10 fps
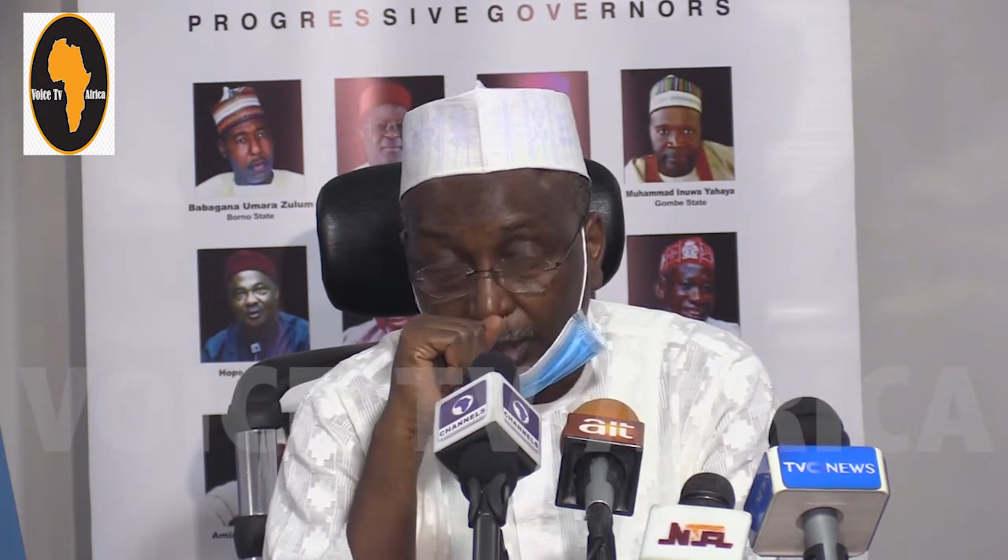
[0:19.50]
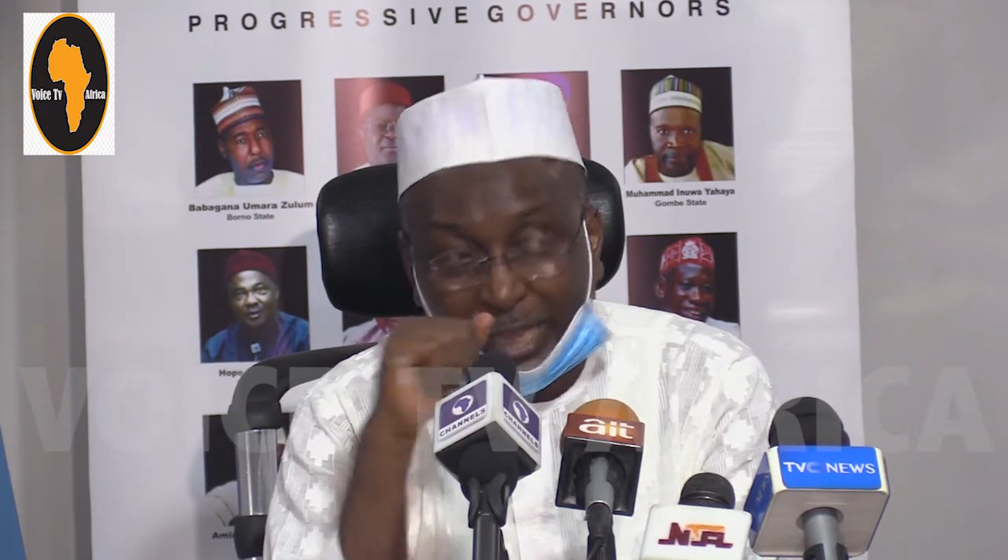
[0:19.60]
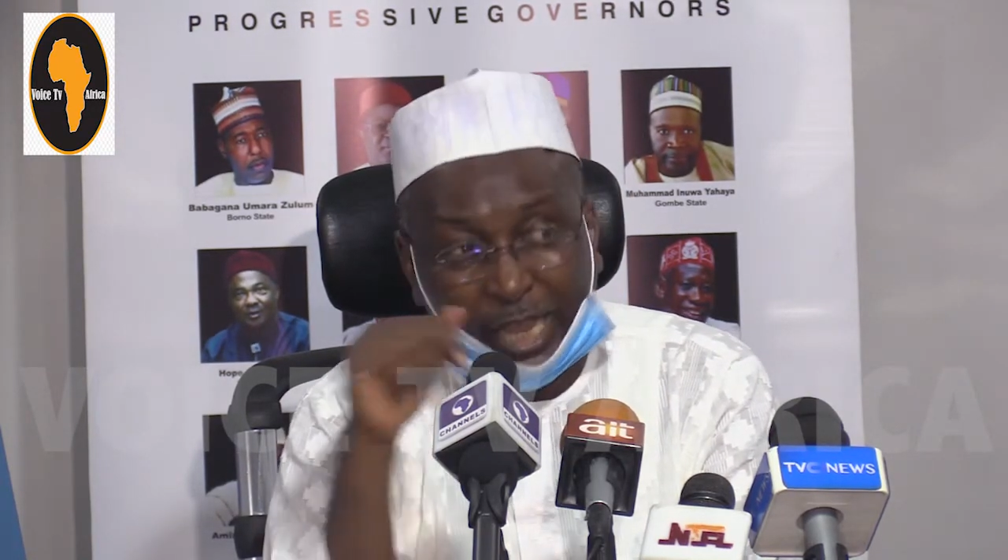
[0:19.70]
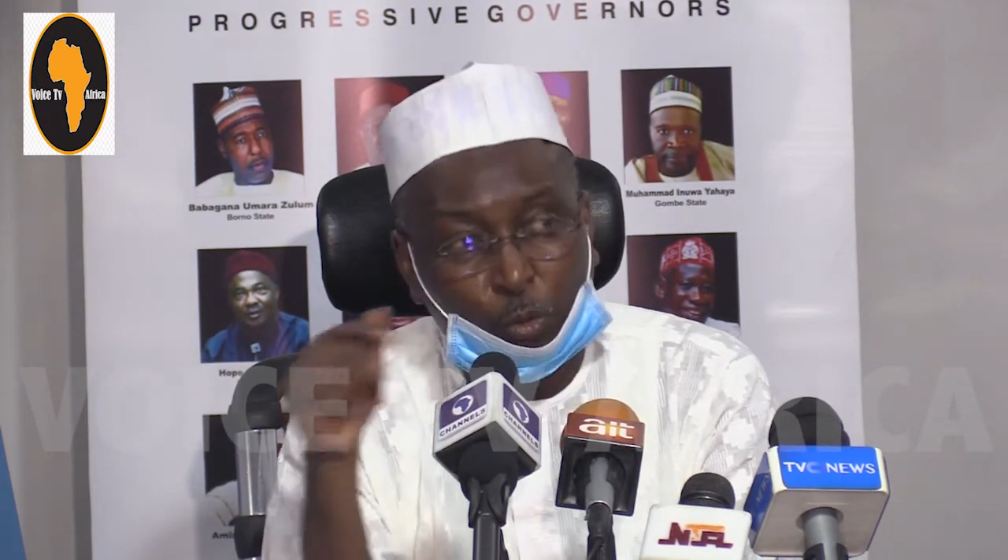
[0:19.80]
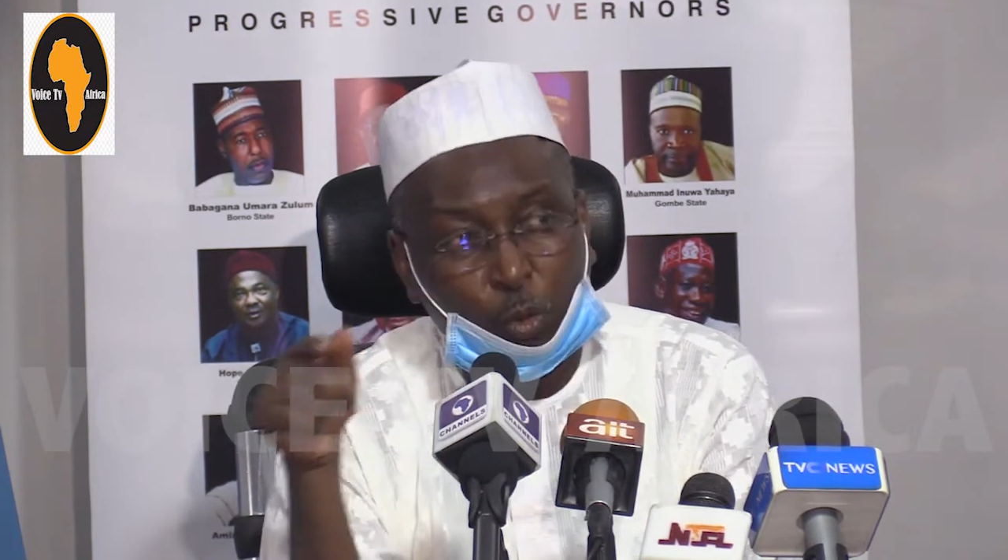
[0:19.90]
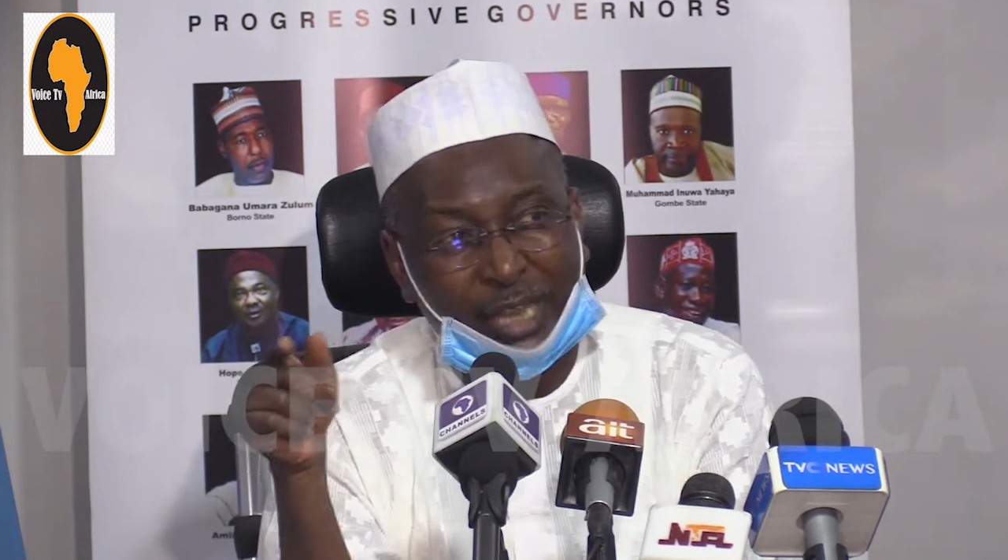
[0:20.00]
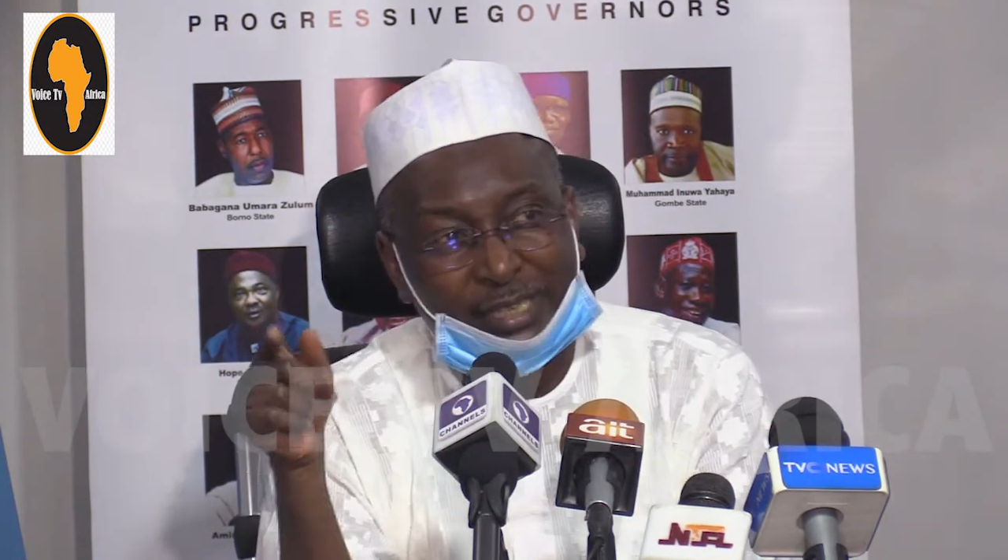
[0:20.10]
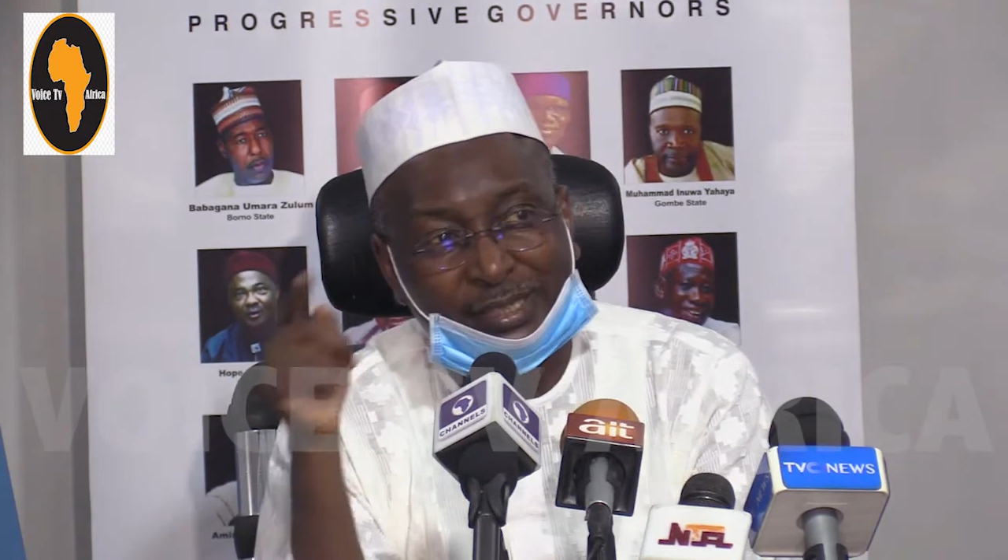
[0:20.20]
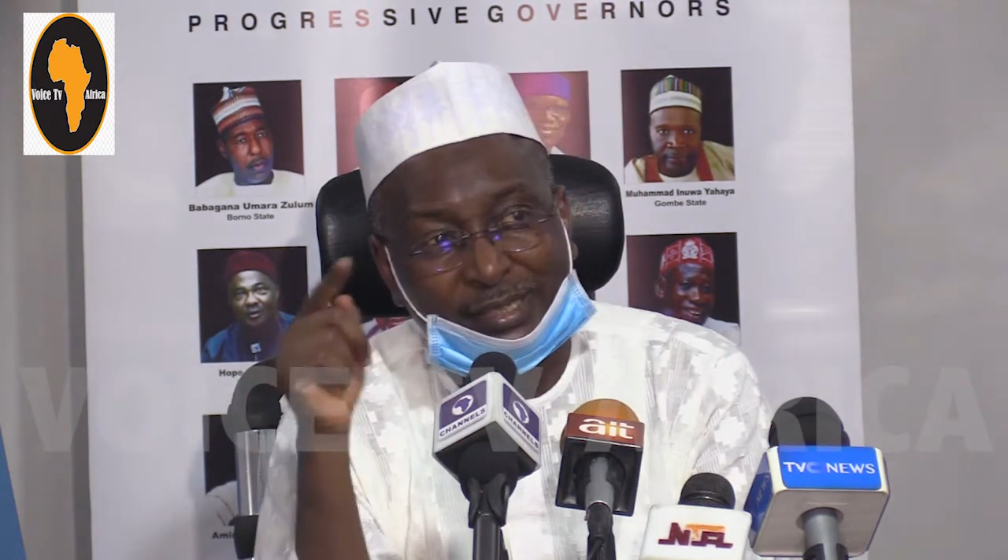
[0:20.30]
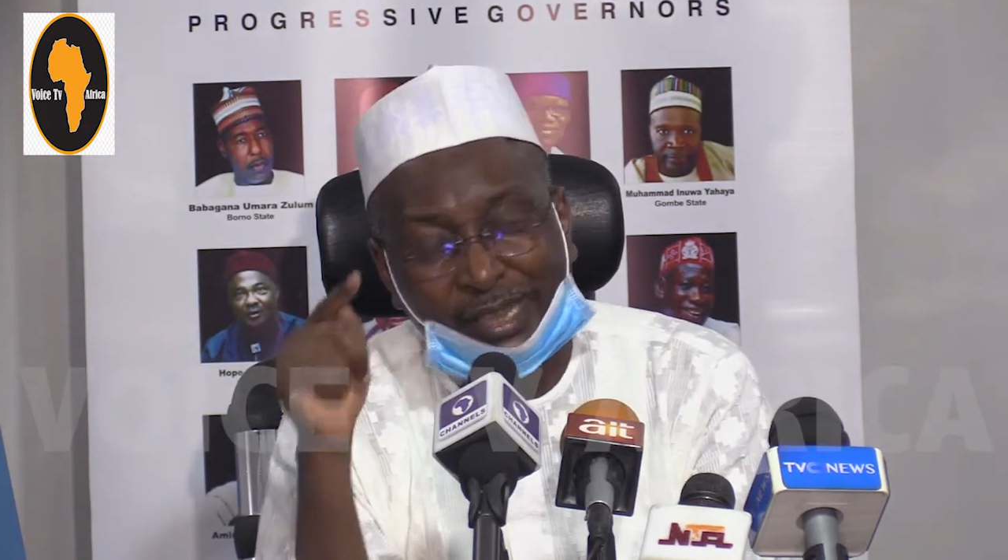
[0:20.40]
There were
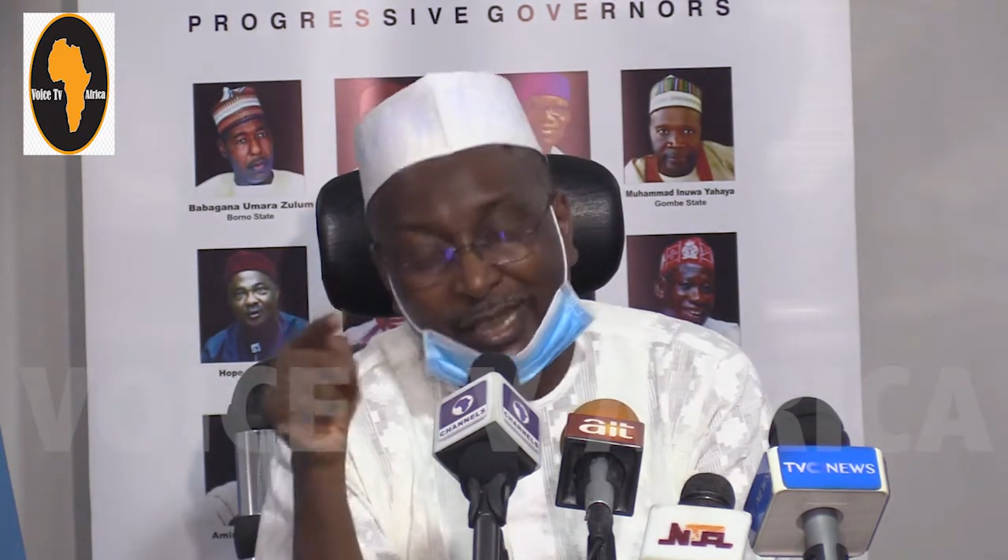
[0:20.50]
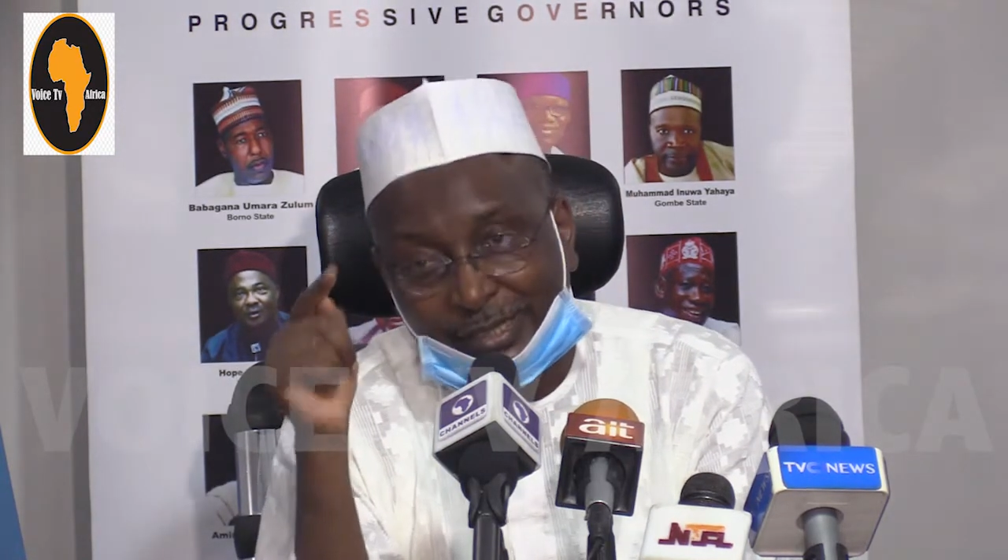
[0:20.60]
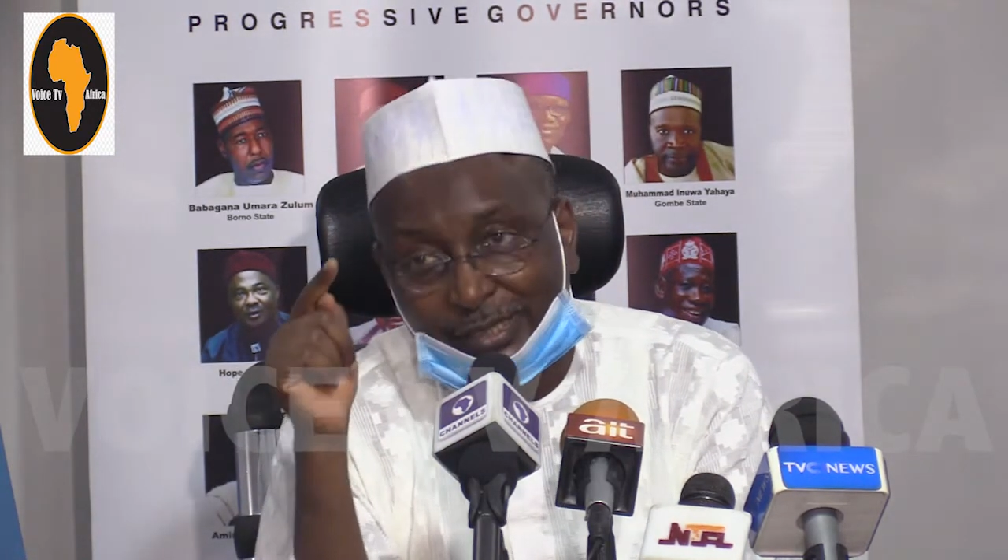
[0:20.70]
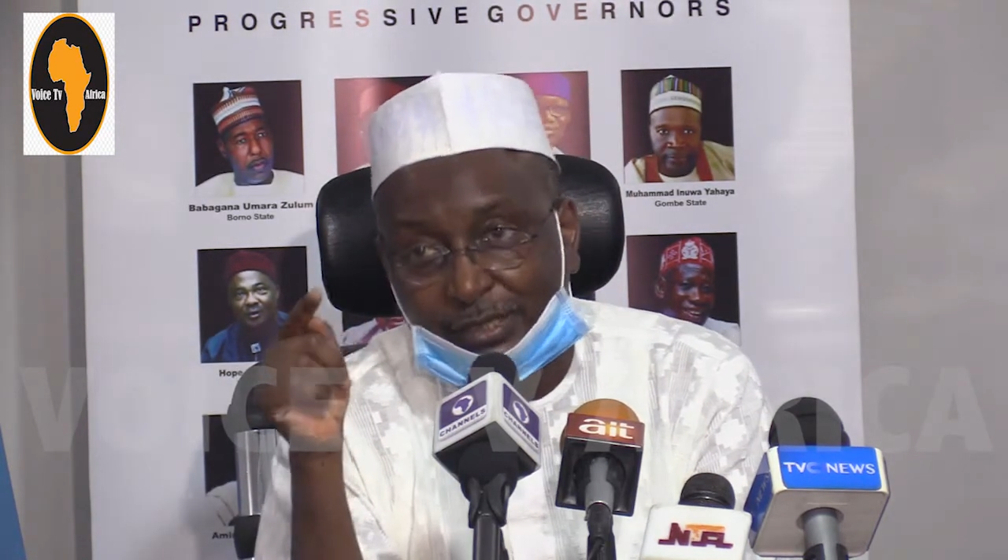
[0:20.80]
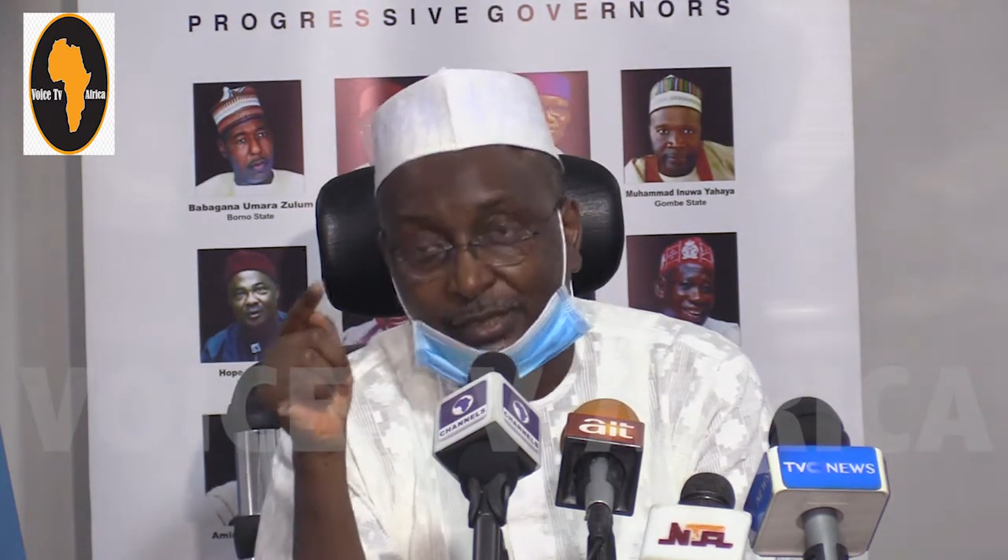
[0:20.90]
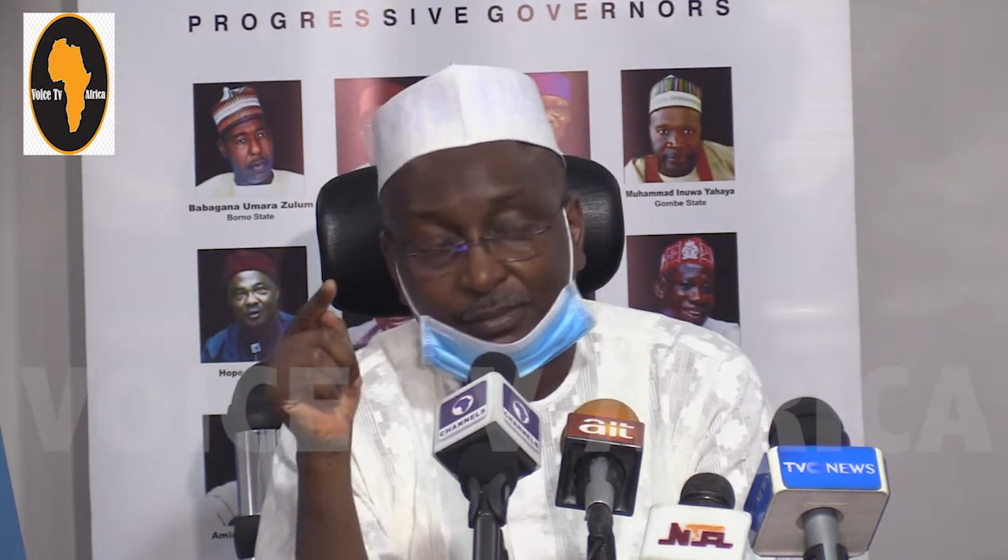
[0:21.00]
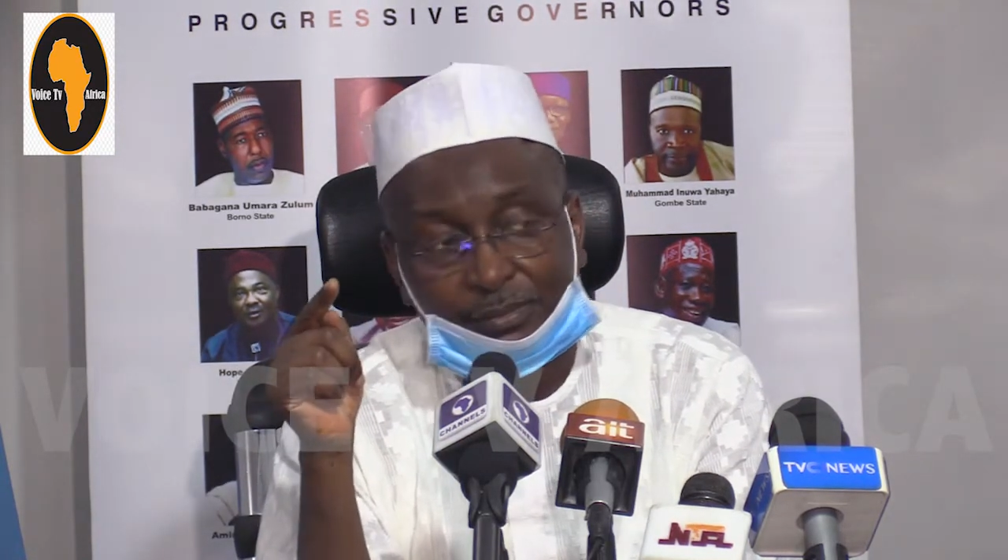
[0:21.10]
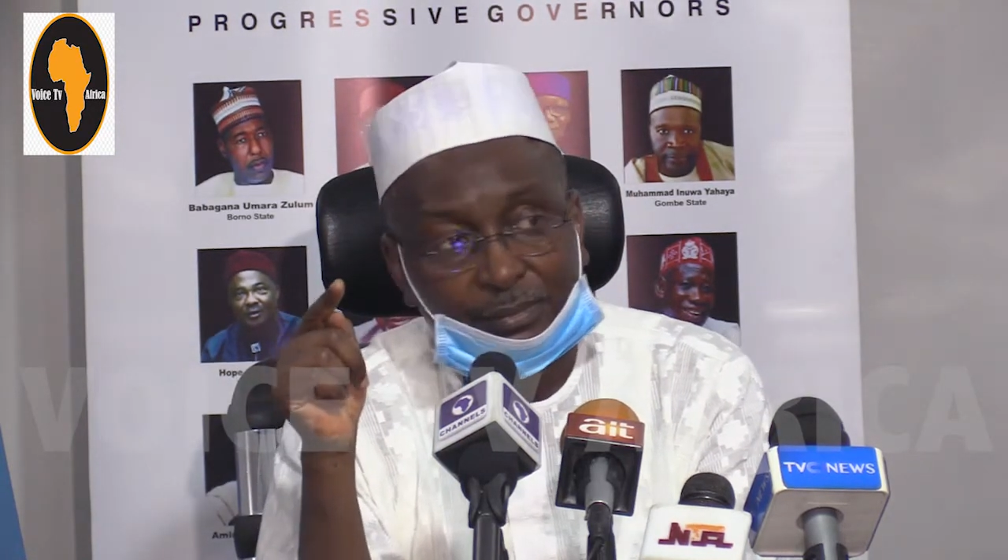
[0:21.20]
states,